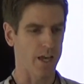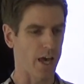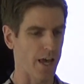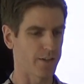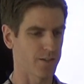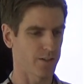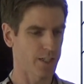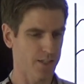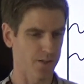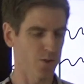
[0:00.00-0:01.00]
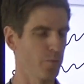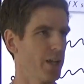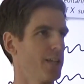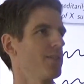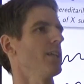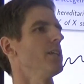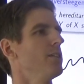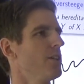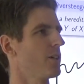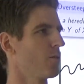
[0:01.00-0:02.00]
and let's assume that it's
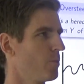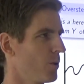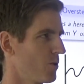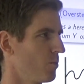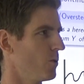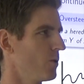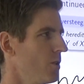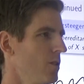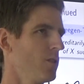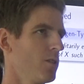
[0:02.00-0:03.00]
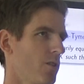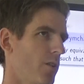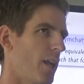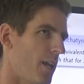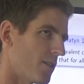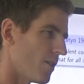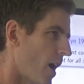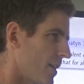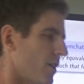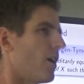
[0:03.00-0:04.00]
indecomposable, so that it's
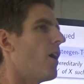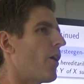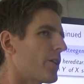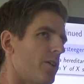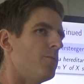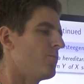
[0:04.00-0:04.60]
not an arc.